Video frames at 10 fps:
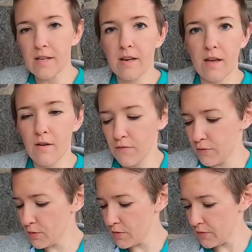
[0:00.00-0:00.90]
scent of
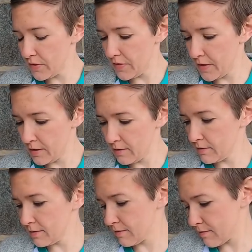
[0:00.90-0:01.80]

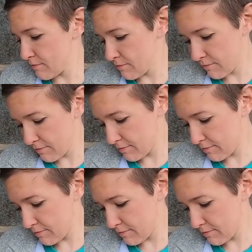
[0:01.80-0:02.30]
different things. Ooh.